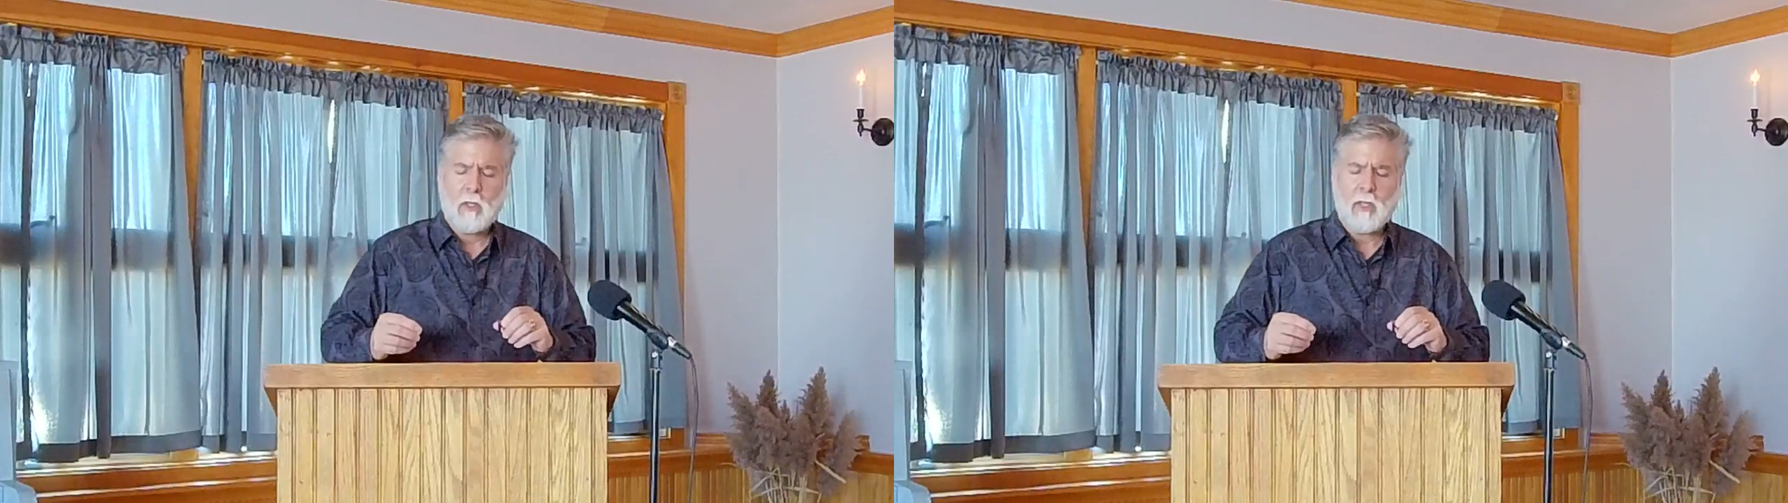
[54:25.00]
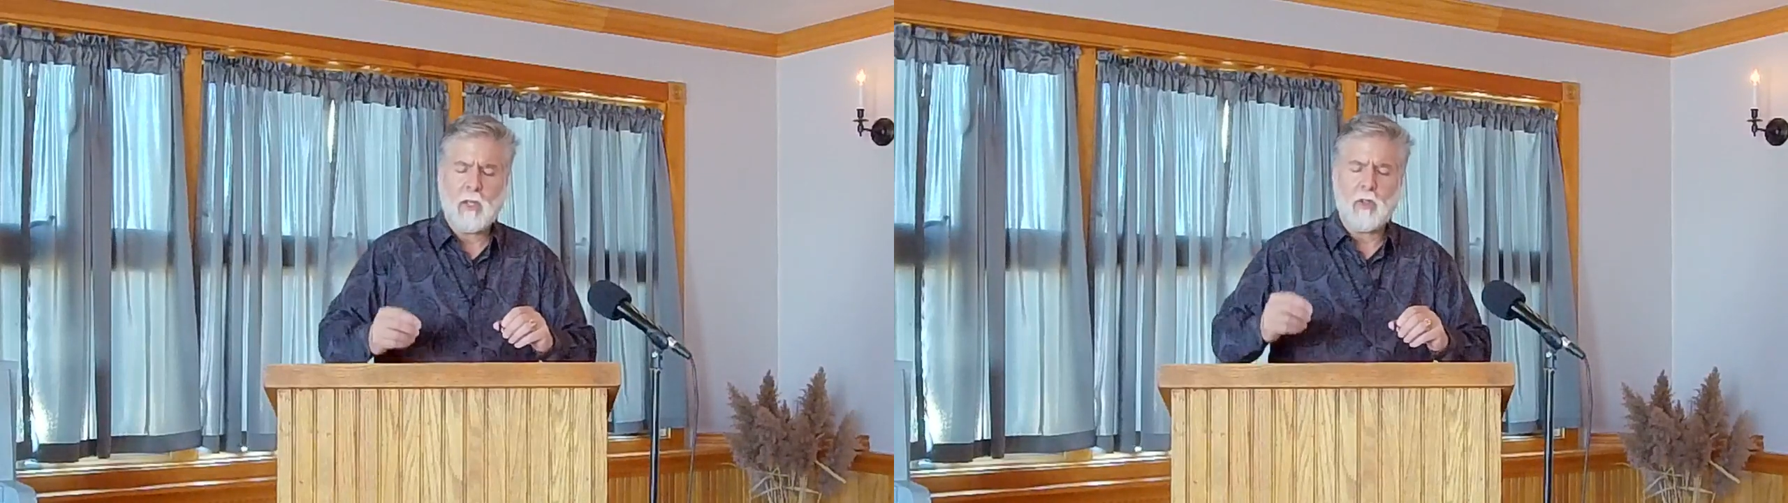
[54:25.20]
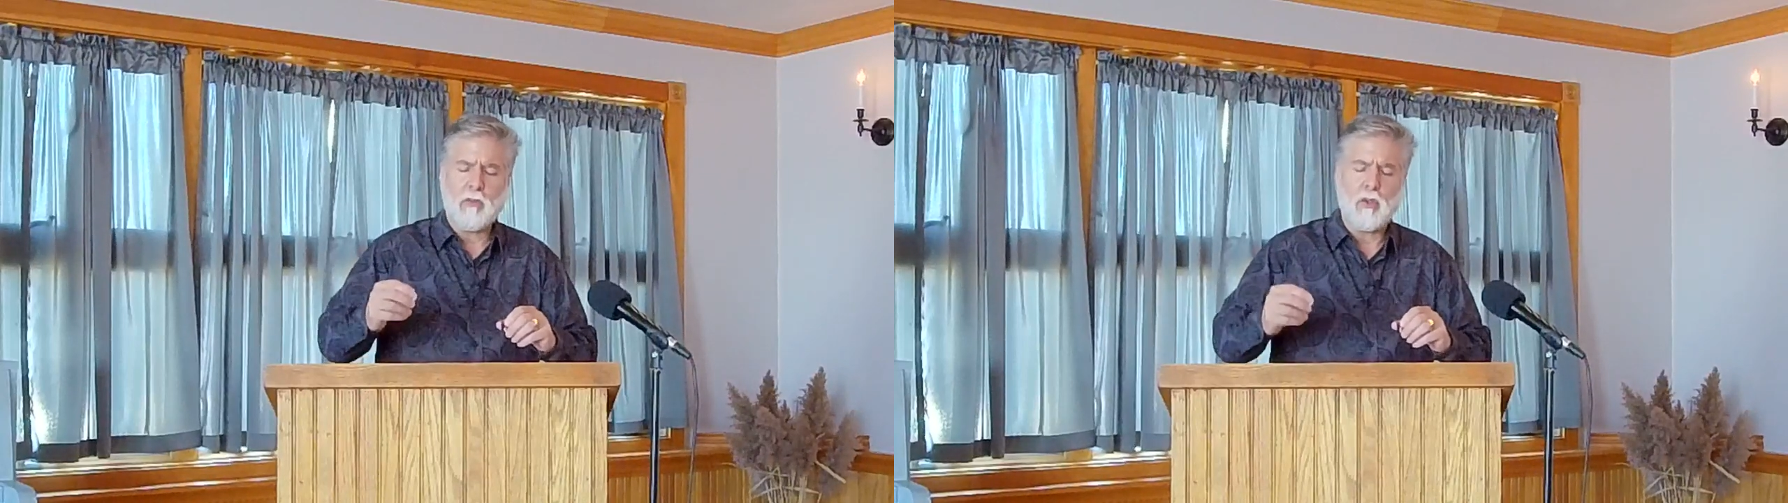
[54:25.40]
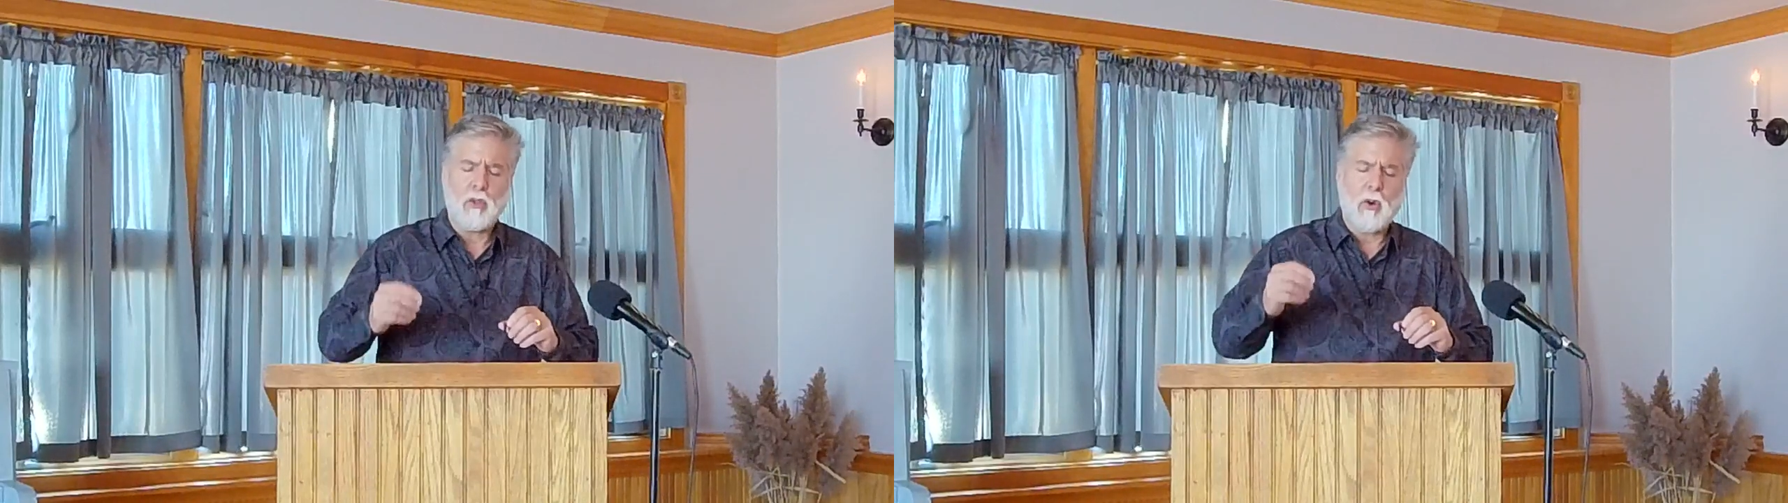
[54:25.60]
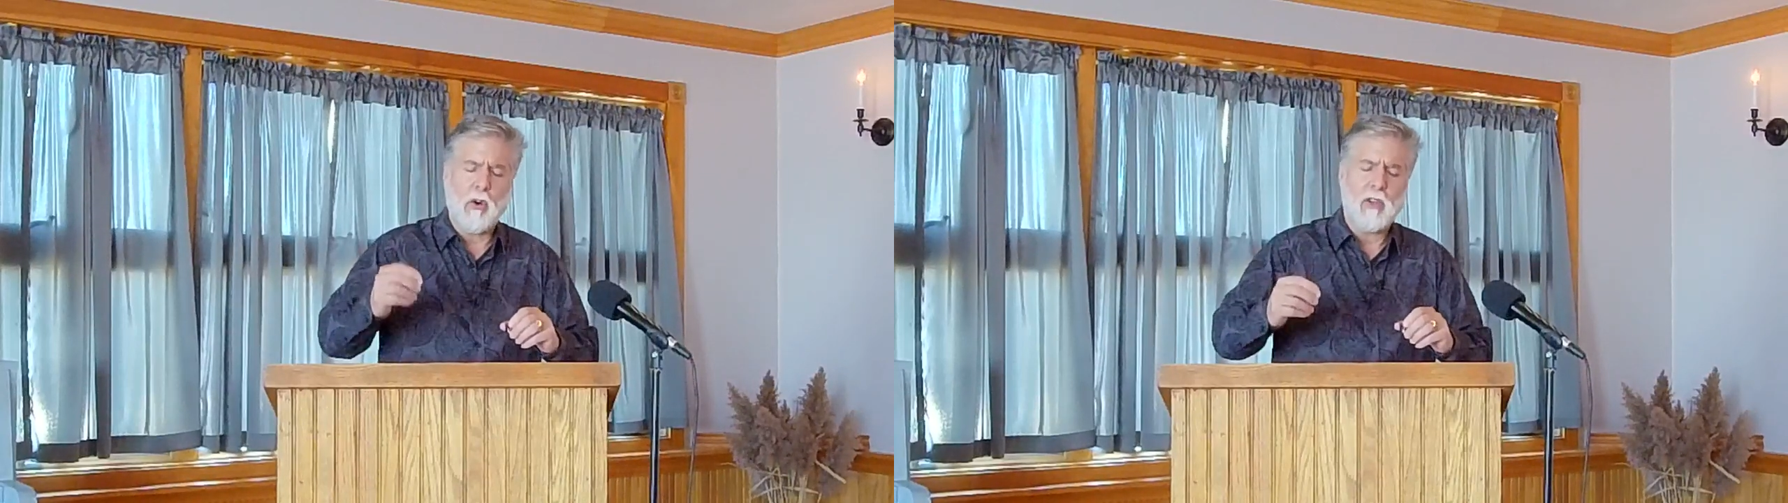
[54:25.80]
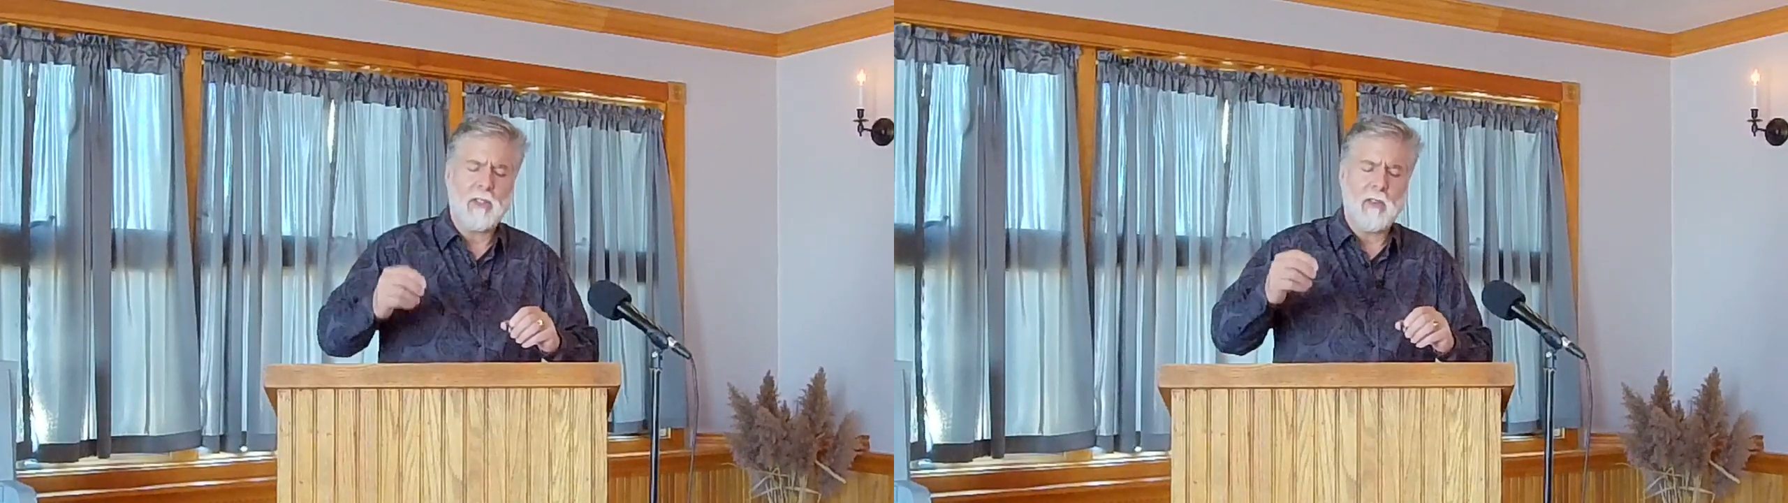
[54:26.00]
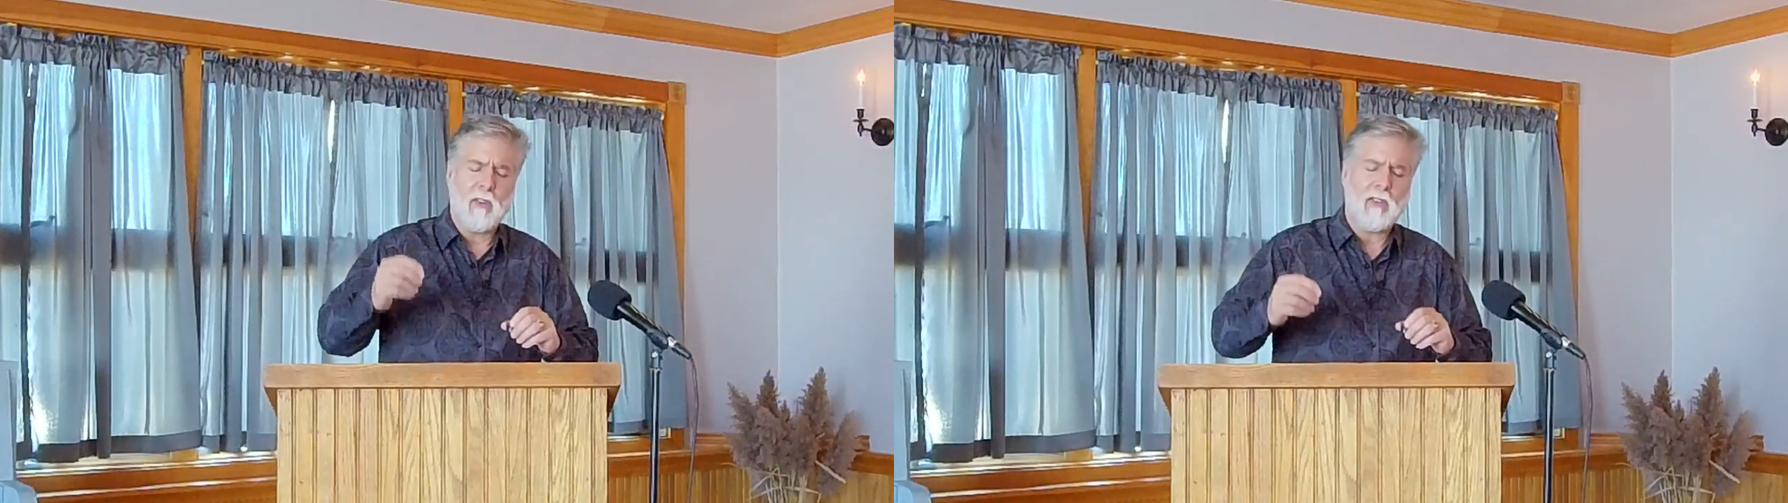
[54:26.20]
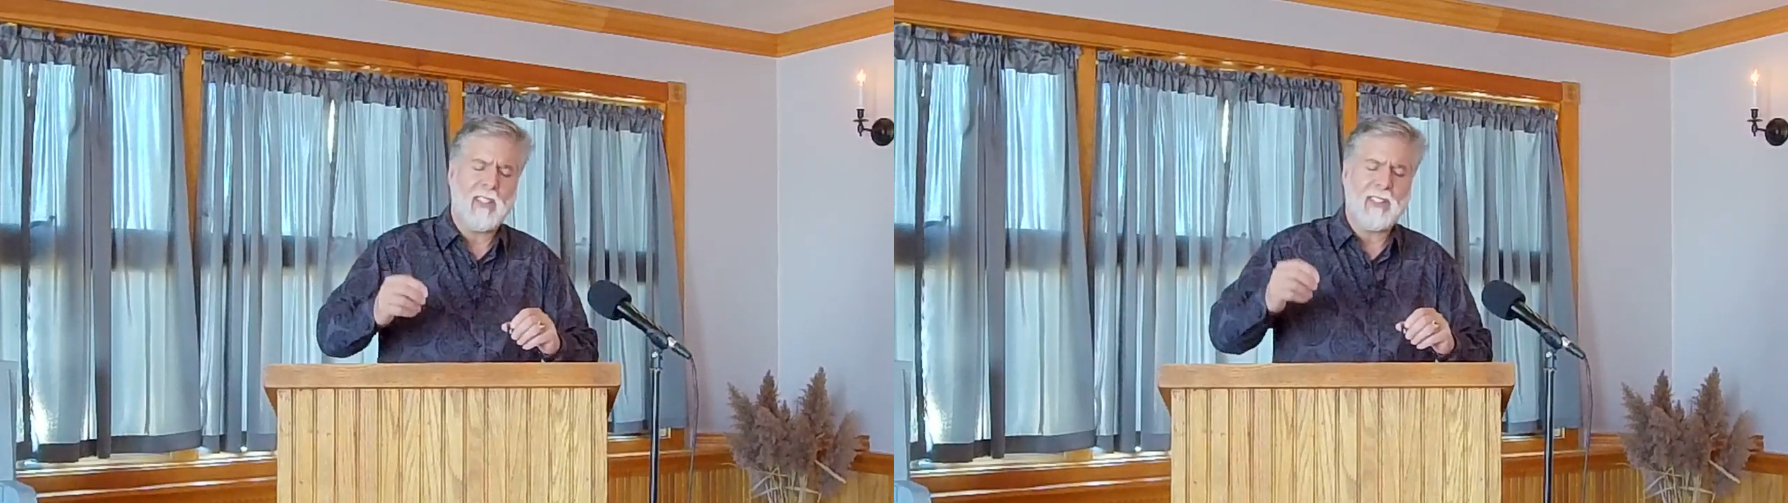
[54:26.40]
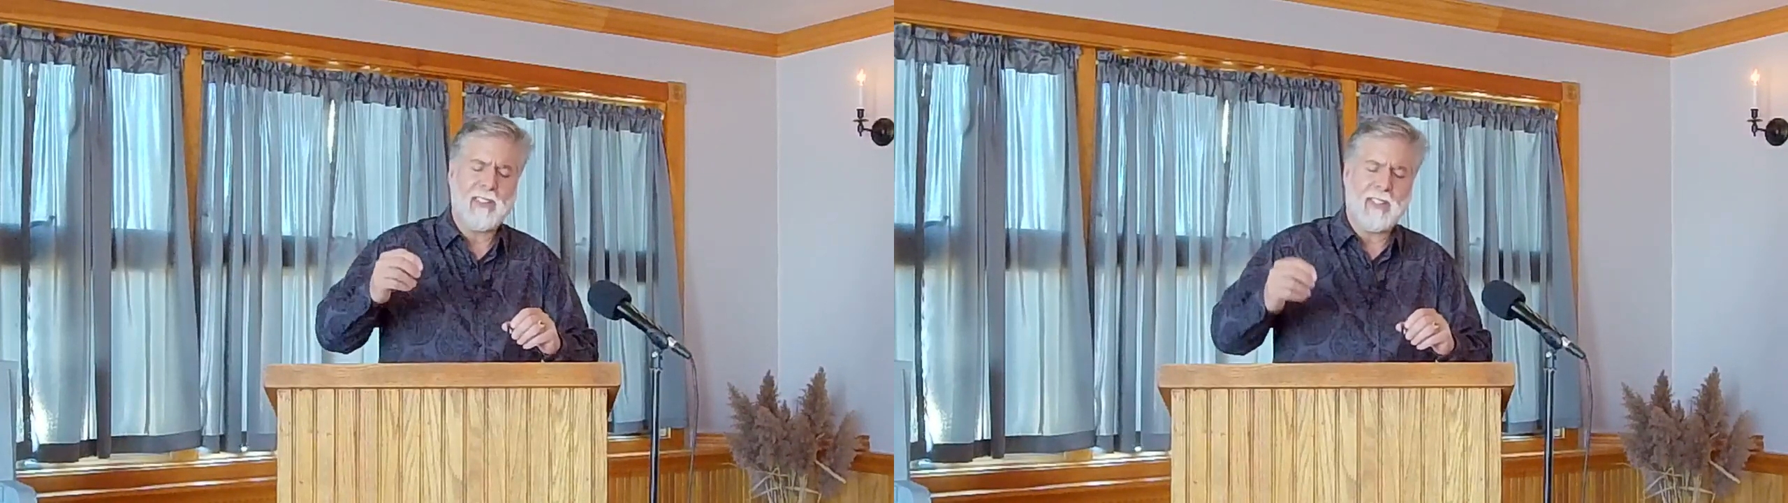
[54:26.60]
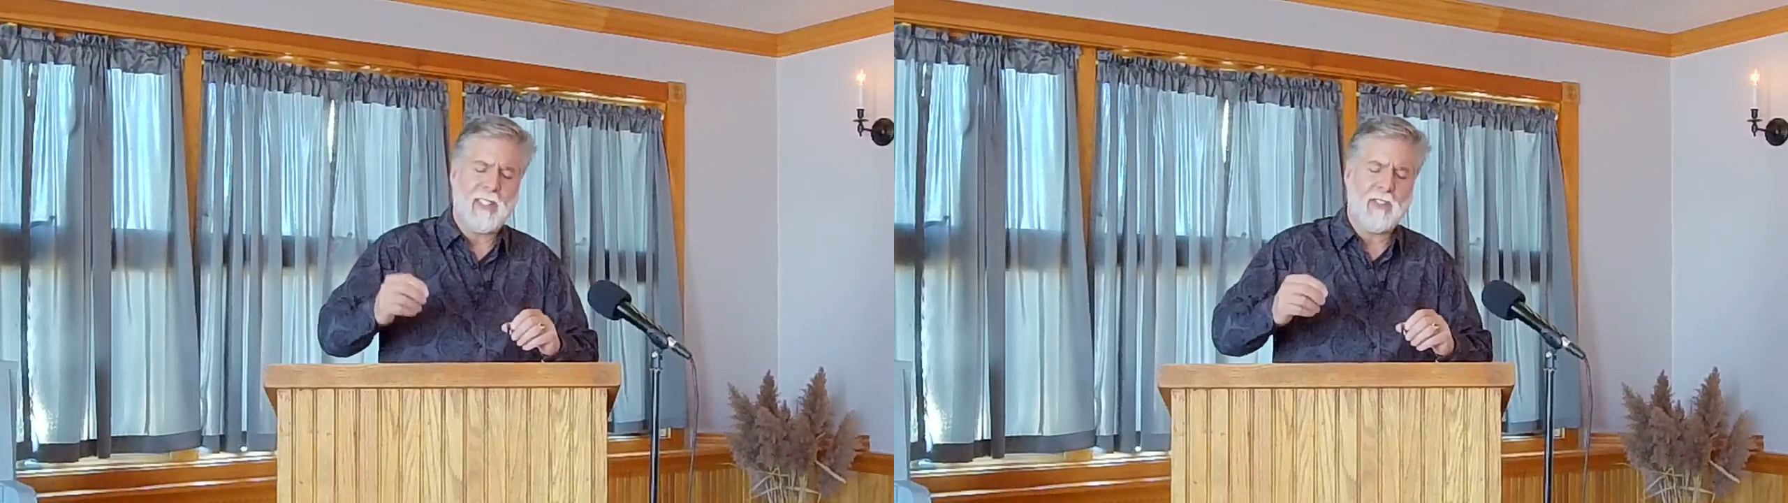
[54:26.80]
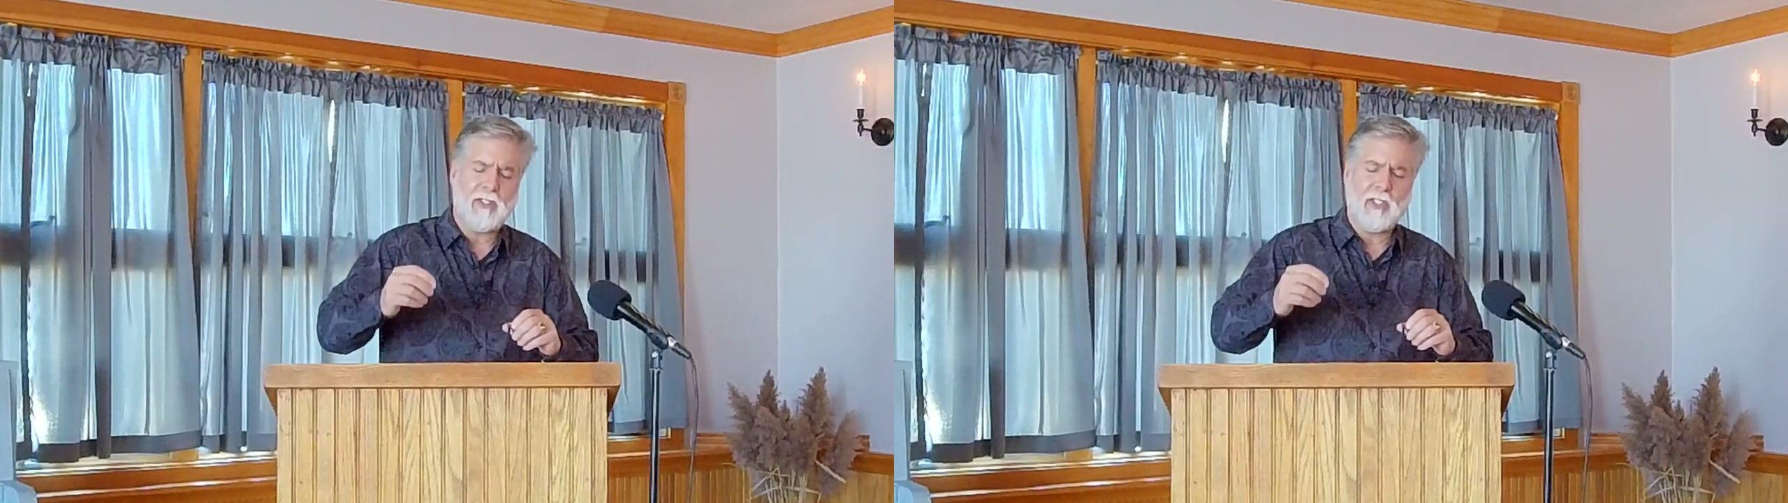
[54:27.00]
that the root cause of every disease,